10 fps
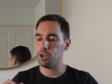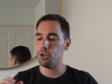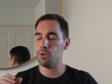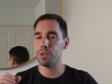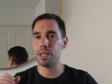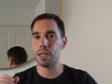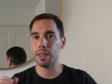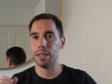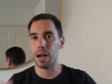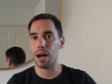using
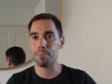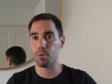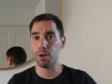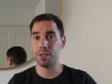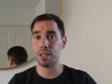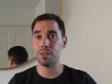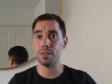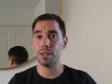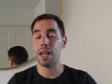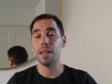the ARM processors